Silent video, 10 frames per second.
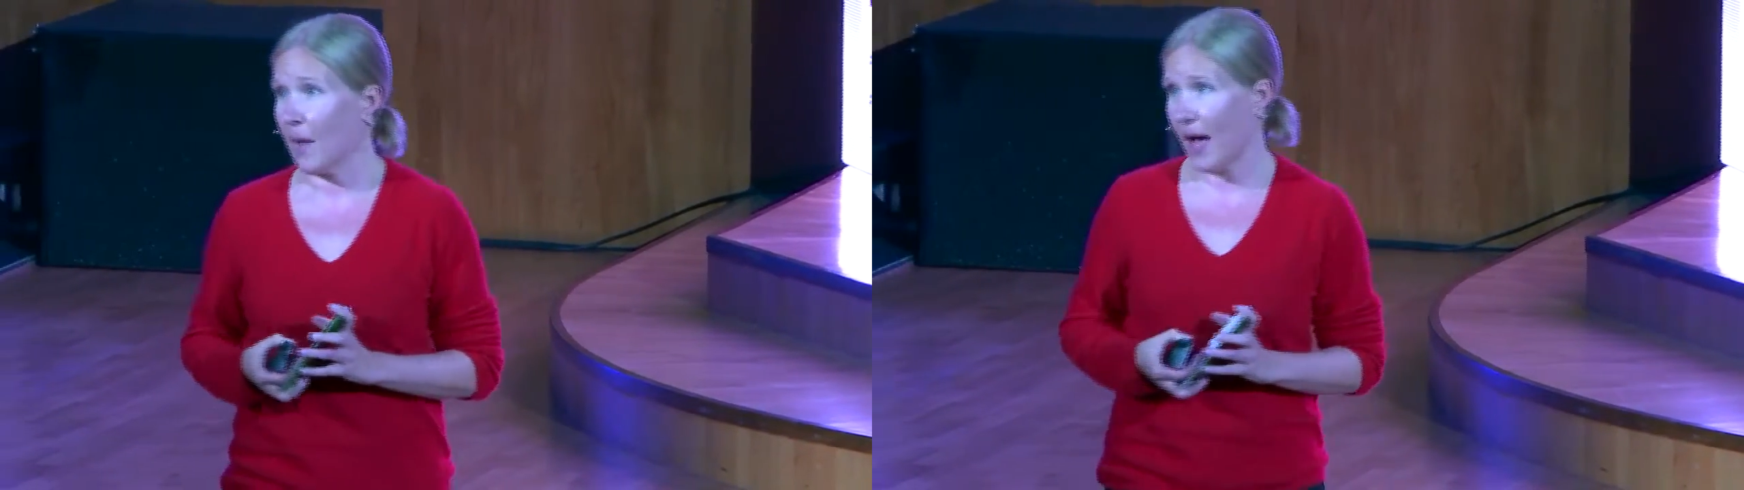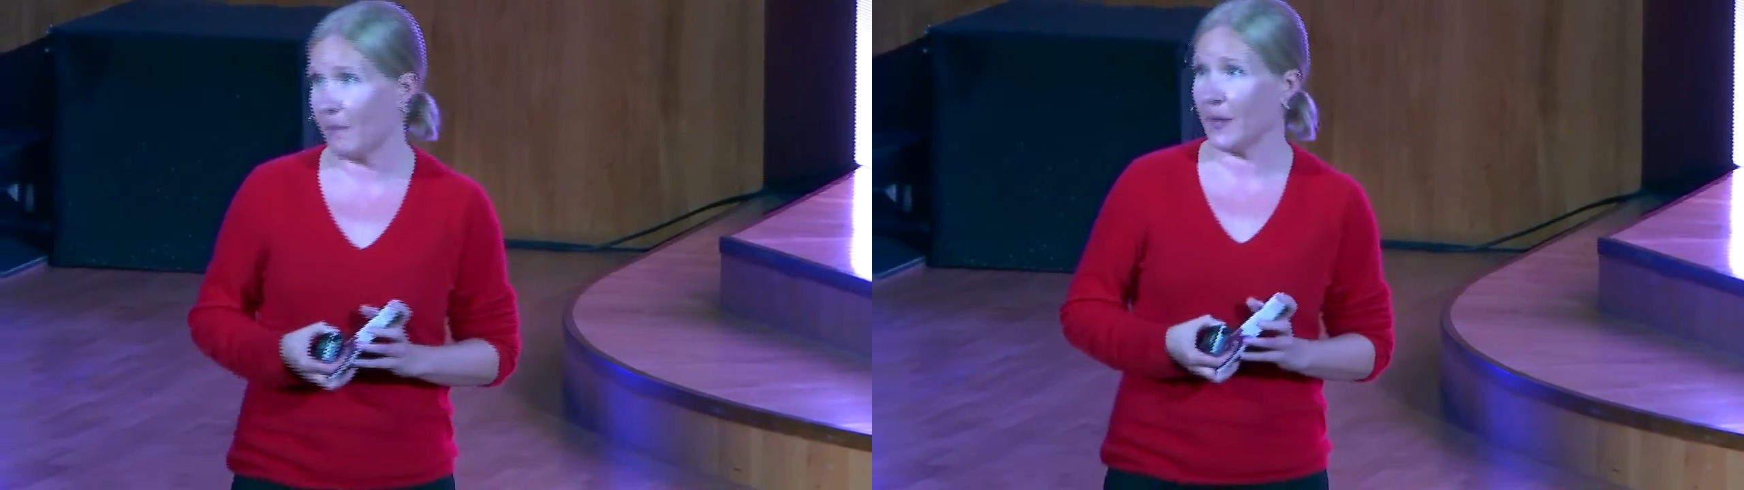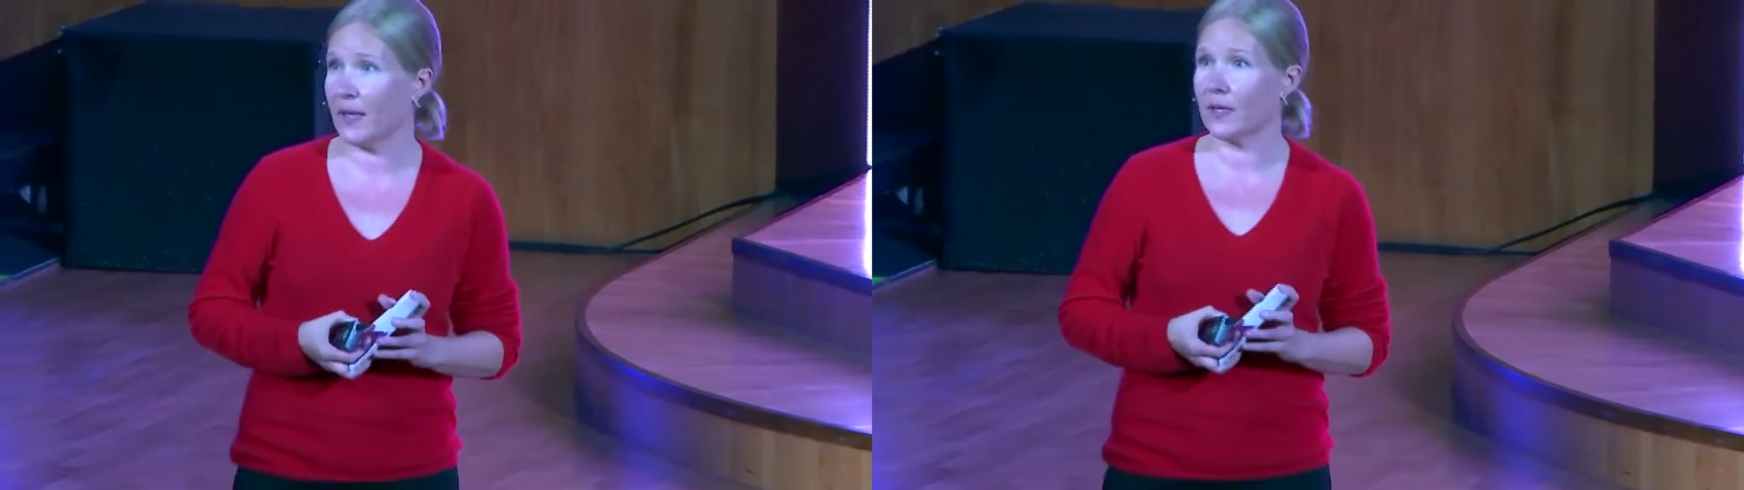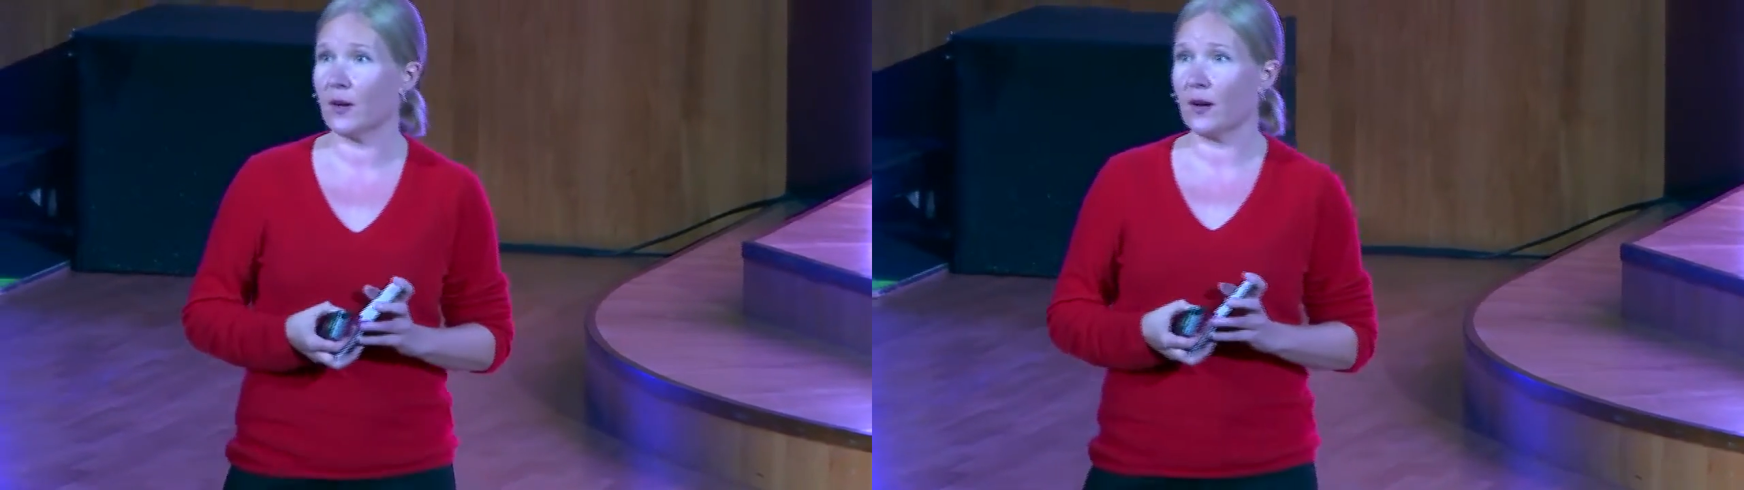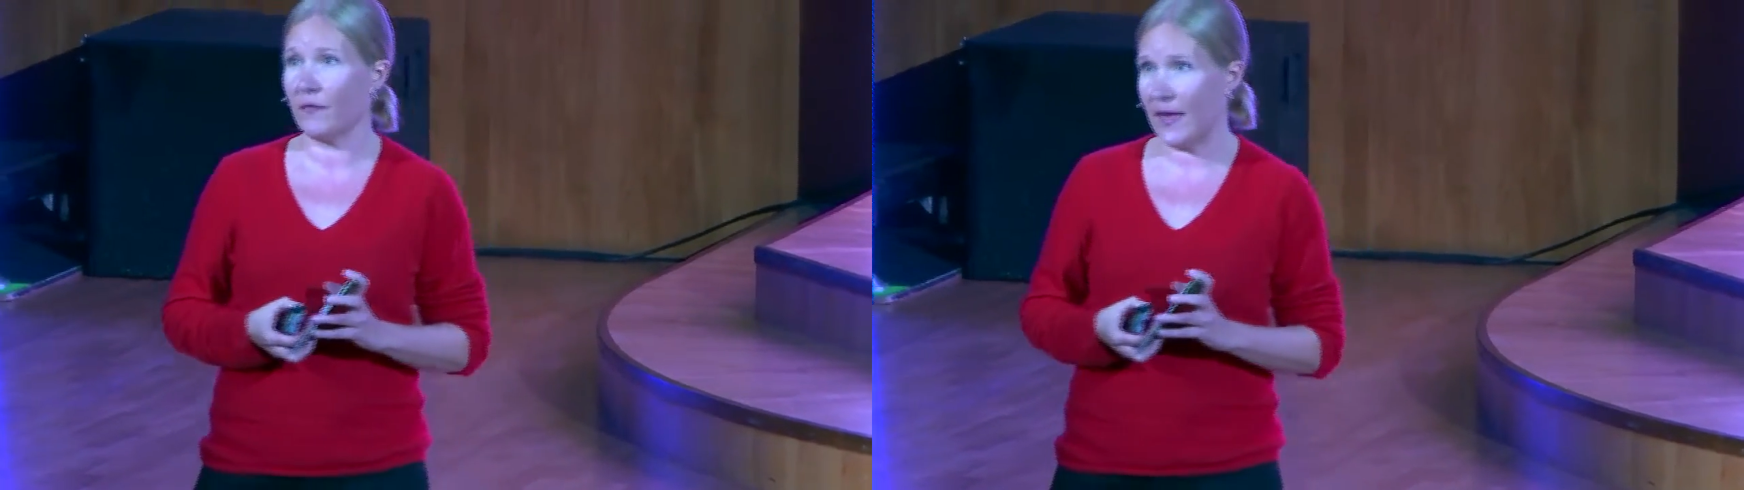happy,
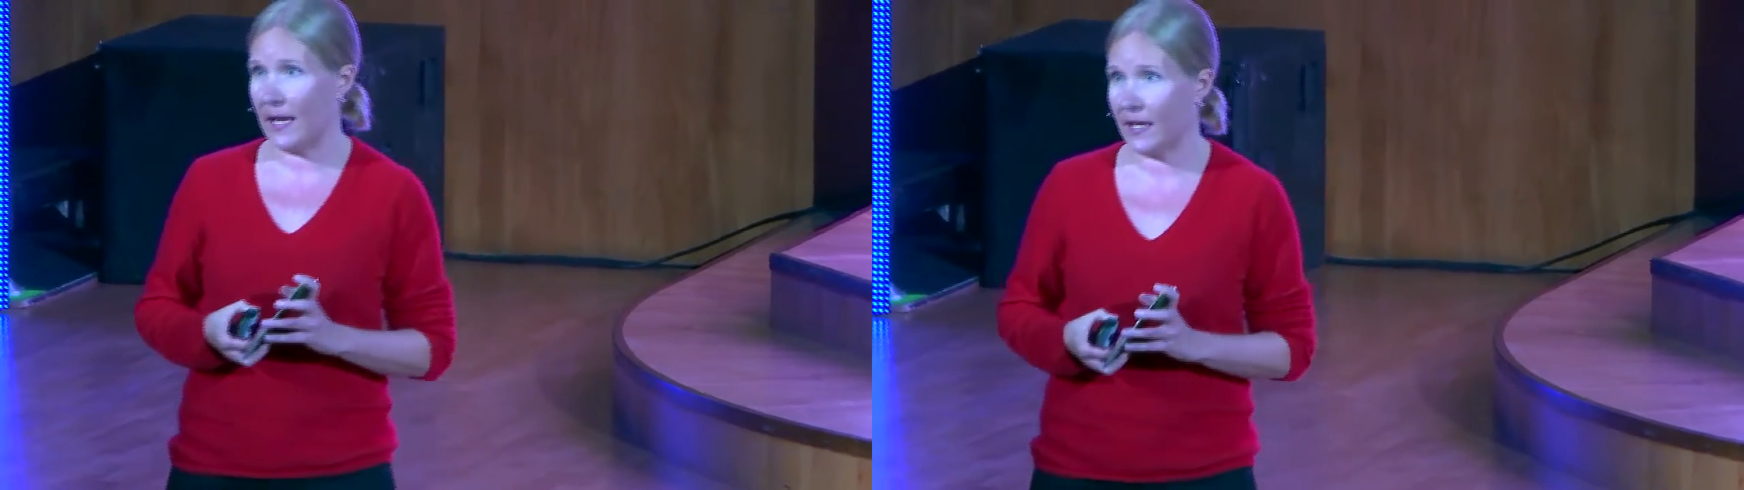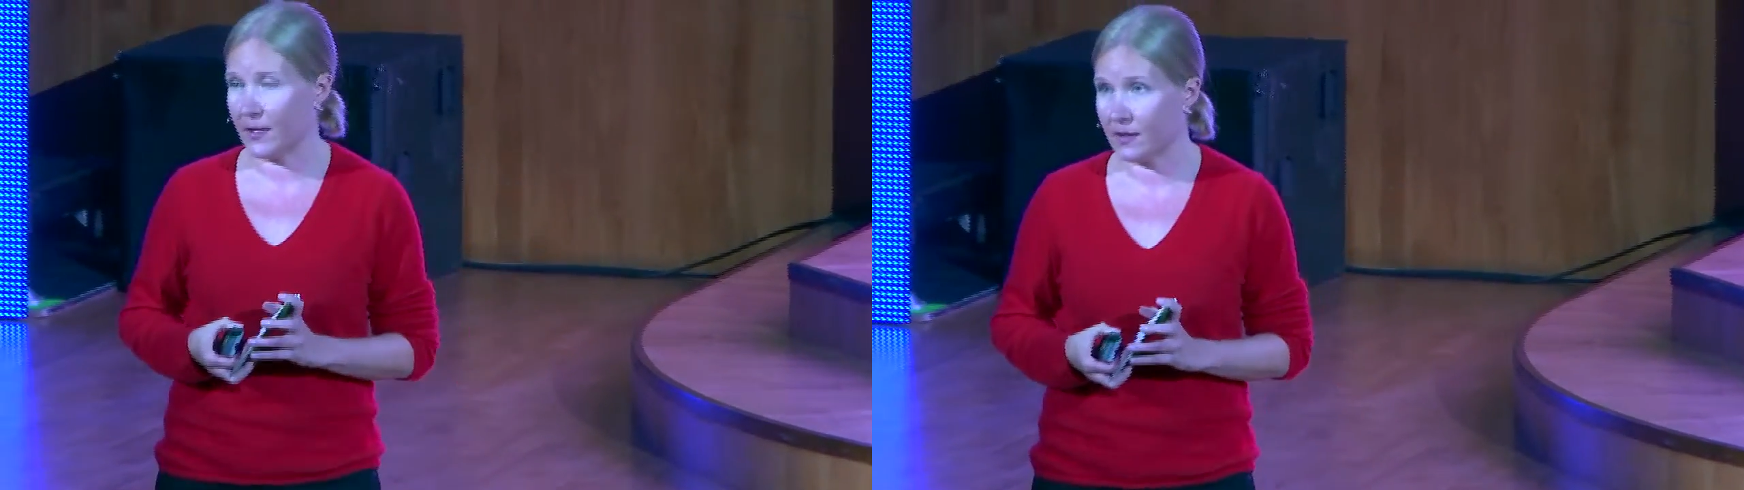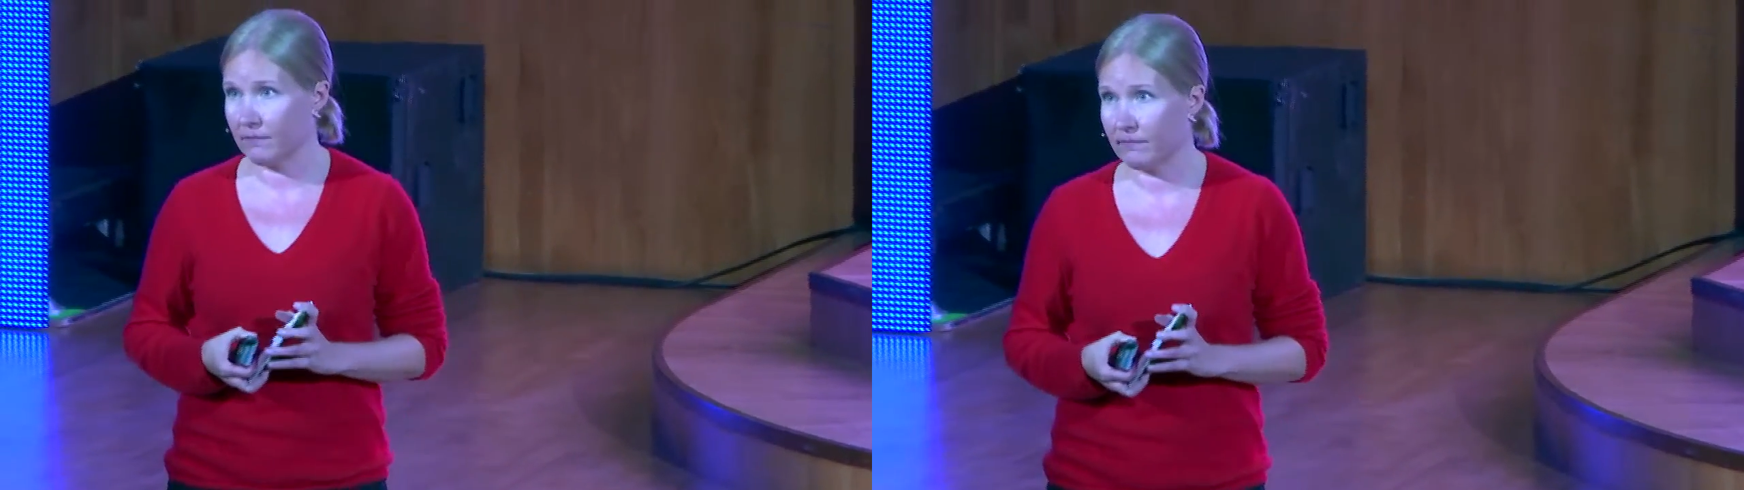you're a failure.